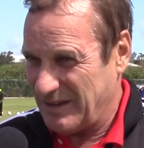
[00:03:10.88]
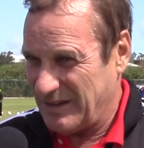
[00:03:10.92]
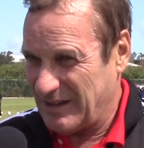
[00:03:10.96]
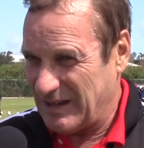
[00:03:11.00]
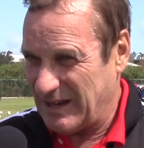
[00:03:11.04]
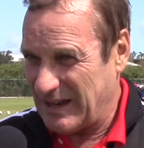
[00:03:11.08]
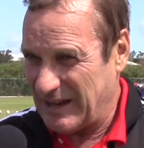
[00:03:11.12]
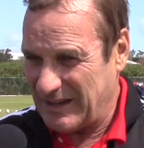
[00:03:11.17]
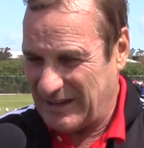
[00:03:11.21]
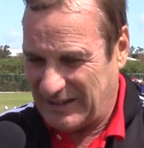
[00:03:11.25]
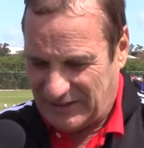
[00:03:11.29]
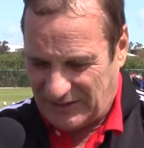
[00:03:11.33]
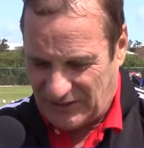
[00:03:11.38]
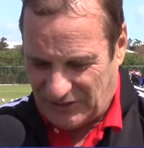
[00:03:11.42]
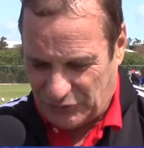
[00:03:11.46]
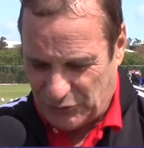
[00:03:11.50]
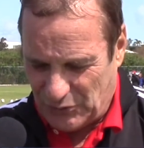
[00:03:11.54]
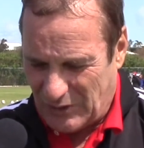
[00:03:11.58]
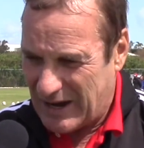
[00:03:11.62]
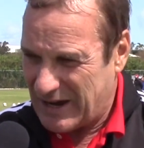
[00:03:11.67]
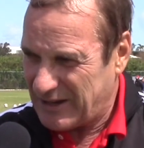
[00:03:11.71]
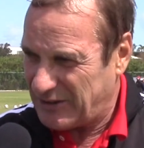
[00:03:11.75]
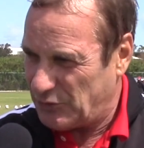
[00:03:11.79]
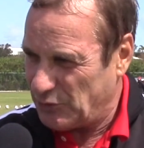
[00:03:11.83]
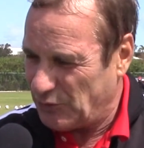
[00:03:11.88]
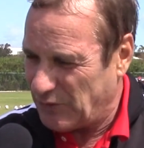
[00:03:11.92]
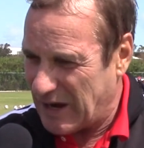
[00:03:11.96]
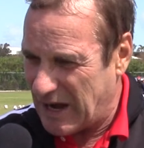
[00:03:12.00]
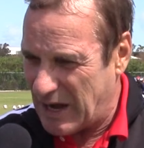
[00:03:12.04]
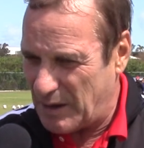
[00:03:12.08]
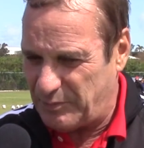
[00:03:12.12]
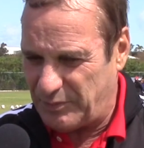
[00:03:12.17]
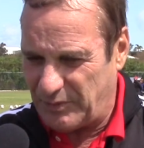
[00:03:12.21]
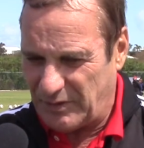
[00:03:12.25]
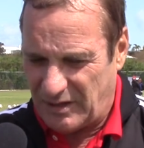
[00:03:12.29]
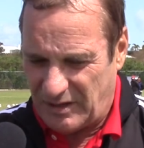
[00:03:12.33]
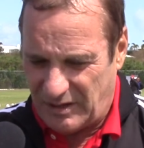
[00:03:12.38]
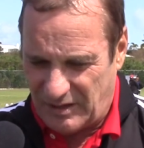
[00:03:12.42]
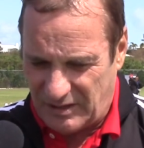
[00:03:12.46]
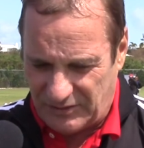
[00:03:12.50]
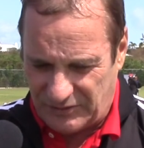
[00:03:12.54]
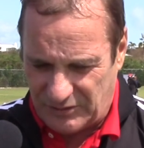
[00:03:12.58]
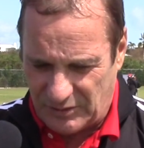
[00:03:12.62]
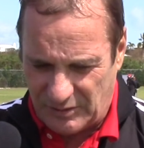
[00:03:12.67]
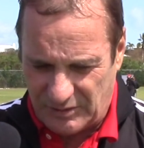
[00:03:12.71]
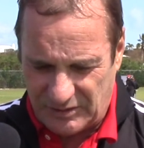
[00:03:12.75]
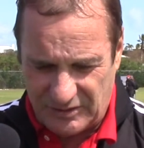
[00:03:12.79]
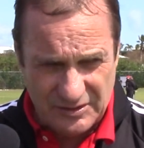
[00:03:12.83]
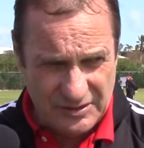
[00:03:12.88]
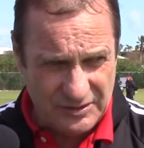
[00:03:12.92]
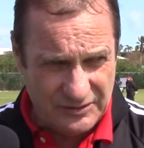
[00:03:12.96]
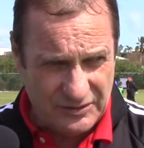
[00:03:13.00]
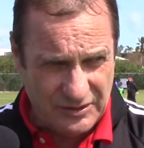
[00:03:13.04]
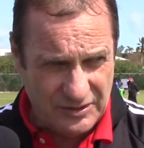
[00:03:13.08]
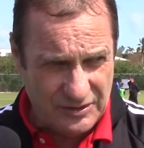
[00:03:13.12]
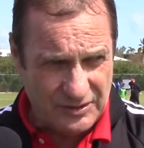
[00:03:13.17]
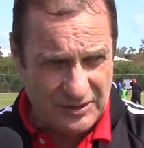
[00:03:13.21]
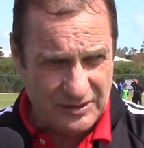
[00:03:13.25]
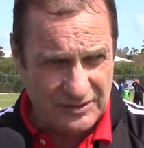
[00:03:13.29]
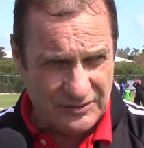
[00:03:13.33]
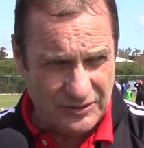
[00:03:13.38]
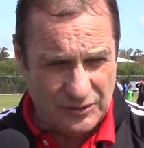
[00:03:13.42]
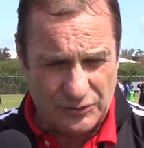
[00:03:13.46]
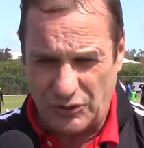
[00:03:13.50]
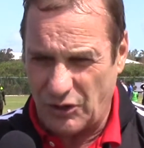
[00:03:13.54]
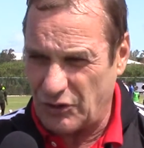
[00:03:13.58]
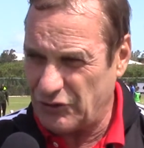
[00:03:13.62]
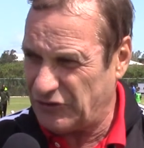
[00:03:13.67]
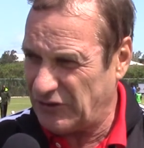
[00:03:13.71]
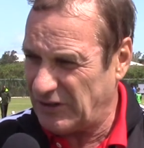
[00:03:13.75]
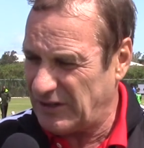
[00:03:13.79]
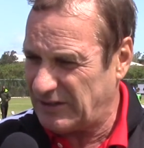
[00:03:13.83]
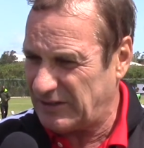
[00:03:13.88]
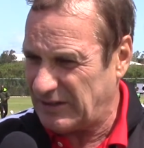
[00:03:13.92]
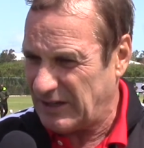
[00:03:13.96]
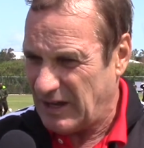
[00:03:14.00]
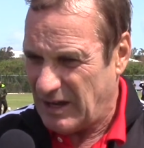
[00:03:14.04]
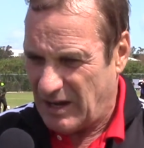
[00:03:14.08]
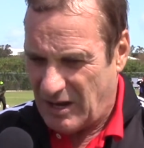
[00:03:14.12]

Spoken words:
I try to help the coaches